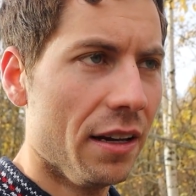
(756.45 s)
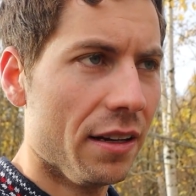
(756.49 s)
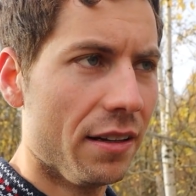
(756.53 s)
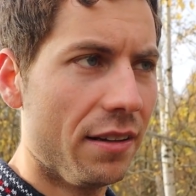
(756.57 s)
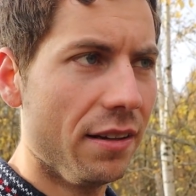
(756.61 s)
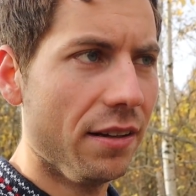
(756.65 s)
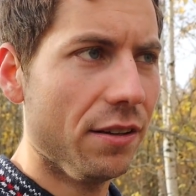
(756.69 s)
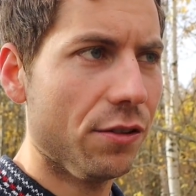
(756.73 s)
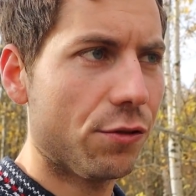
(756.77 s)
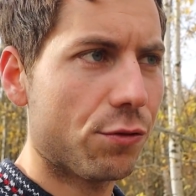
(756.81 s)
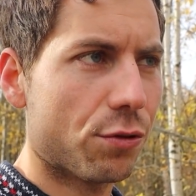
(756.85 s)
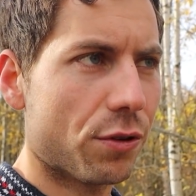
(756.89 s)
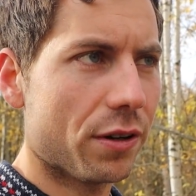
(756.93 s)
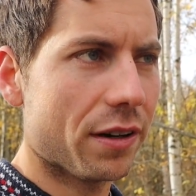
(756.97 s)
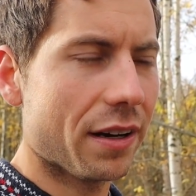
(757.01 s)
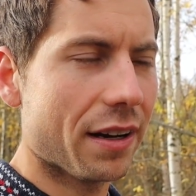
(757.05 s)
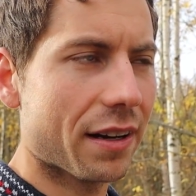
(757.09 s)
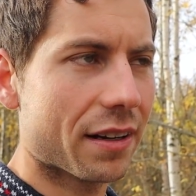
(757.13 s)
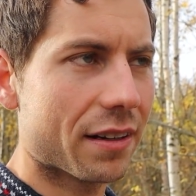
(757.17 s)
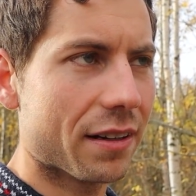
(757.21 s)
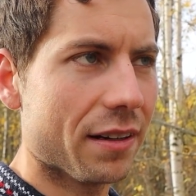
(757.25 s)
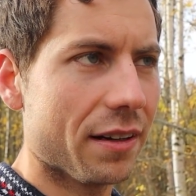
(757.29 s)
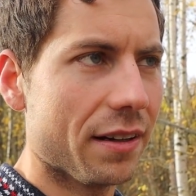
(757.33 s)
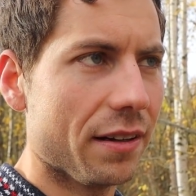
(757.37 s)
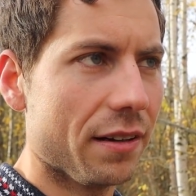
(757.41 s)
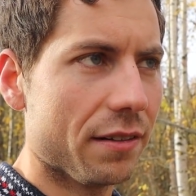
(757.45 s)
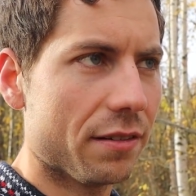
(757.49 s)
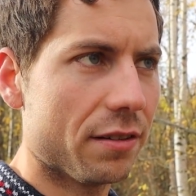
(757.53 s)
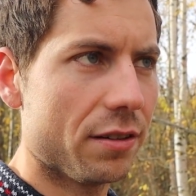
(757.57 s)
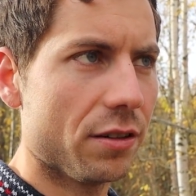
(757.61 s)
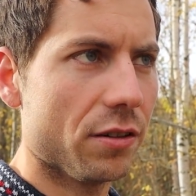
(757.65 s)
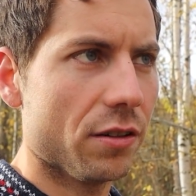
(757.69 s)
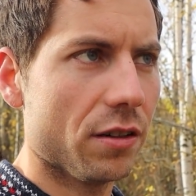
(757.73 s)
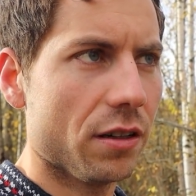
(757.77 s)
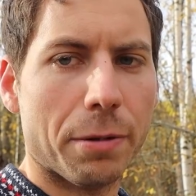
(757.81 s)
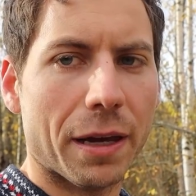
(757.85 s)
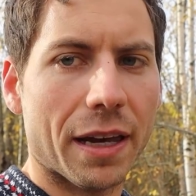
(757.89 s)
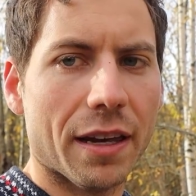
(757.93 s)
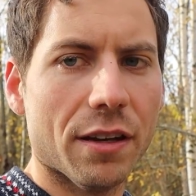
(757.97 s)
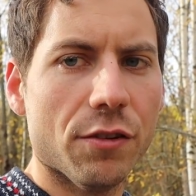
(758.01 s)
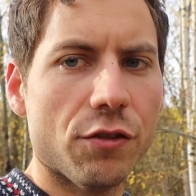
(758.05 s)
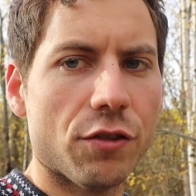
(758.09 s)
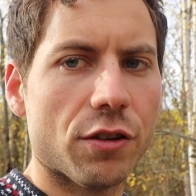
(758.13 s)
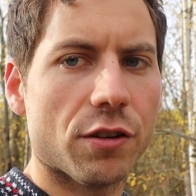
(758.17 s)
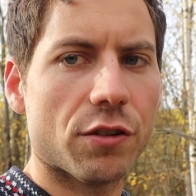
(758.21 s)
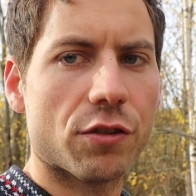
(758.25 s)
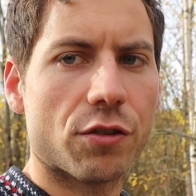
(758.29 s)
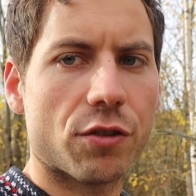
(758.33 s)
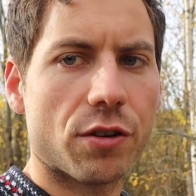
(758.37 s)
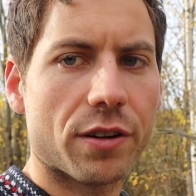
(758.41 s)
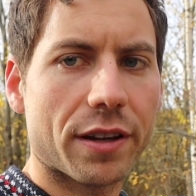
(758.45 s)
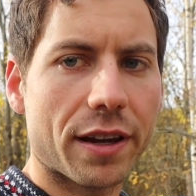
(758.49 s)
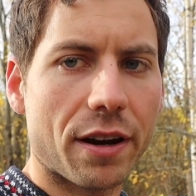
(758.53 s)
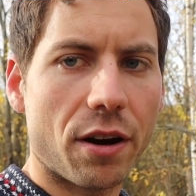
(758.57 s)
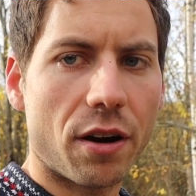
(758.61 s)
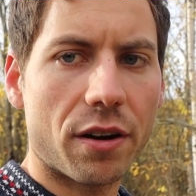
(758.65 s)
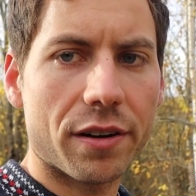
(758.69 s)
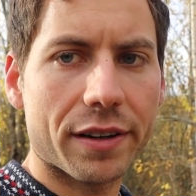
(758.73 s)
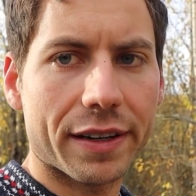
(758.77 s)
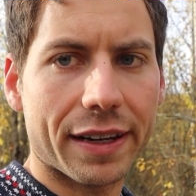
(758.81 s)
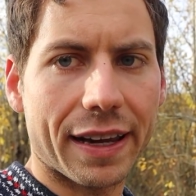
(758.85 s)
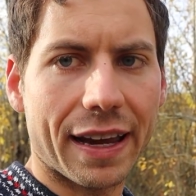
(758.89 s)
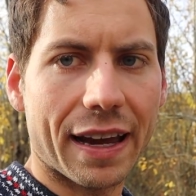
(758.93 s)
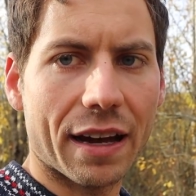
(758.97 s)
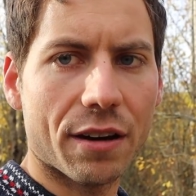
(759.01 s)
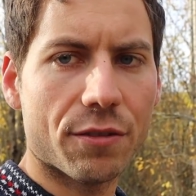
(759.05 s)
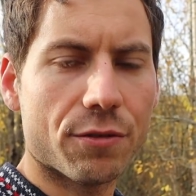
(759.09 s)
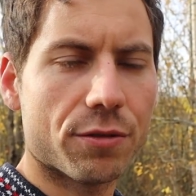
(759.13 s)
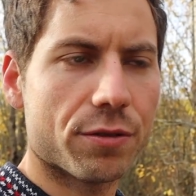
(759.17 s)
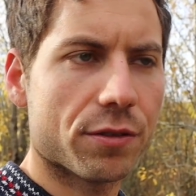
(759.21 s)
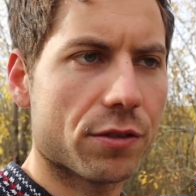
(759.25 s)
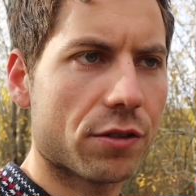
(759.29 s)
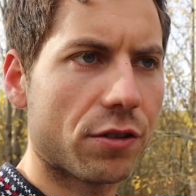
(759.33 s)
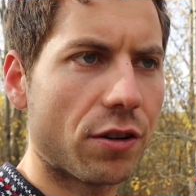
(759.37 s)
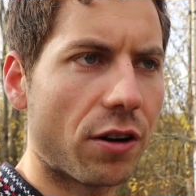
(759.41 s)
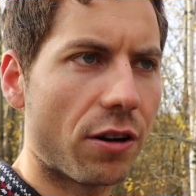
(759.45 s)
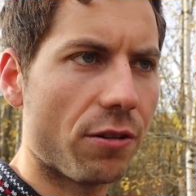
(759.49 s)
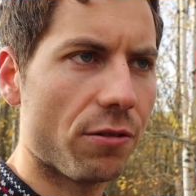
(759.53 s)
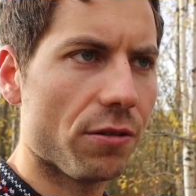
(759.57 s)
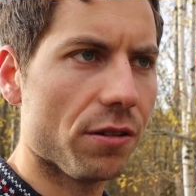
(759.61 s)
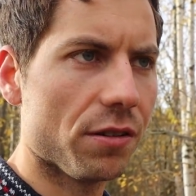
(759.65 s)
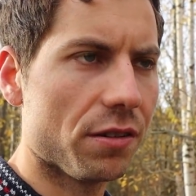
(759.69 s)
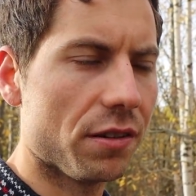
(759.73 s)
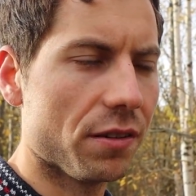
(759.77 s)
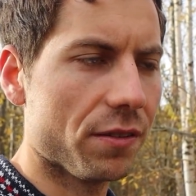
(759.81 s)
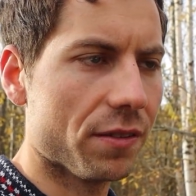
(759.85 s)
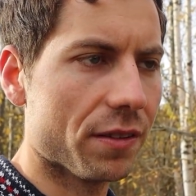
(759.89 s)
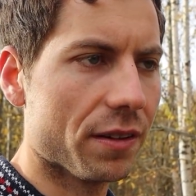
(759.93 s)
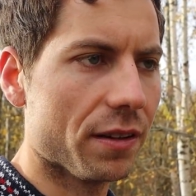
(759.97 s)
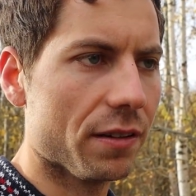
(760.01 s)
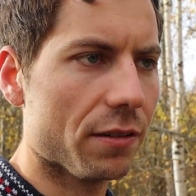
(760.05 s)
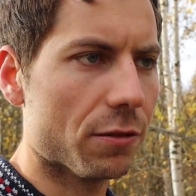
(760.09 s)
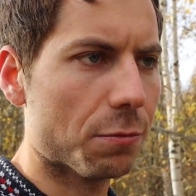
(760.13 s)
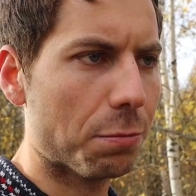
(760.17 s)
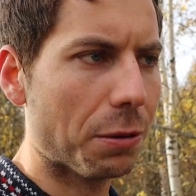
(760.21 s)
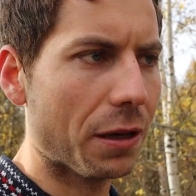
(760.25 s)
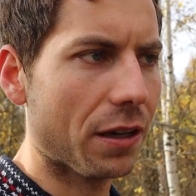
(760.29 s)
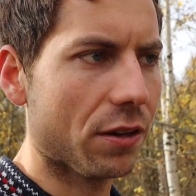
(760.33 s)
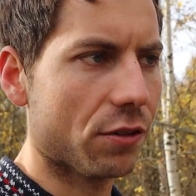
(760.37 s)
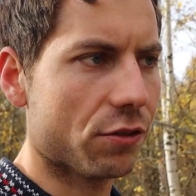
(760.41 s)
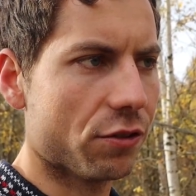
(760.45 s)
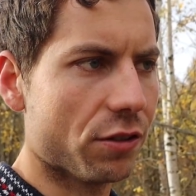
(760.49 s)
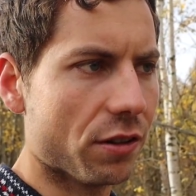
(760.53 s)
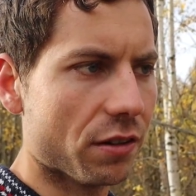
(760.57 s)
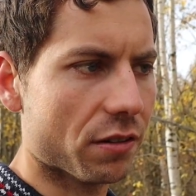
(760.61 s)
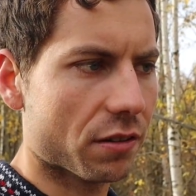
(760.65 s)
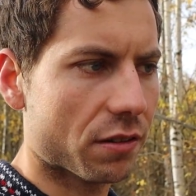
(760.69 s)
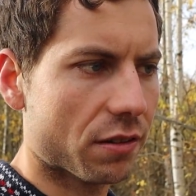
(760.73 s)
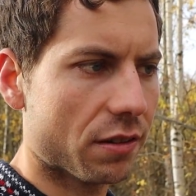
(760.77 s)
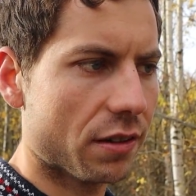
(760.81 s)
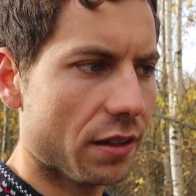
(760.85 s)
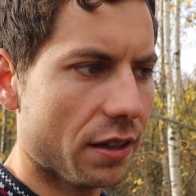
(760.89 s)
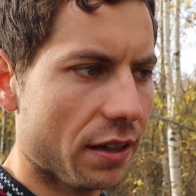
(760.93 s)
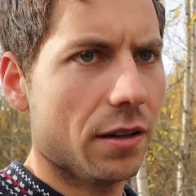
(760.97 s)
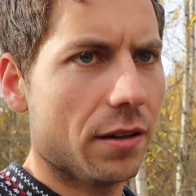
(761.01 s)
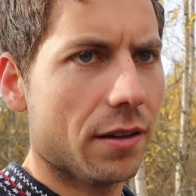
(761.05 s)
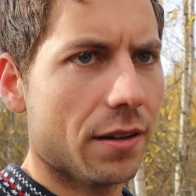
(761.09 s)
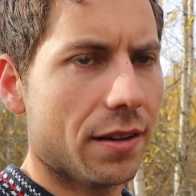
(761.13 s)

these ridiculous pensions, or they already have started receiving these pensions.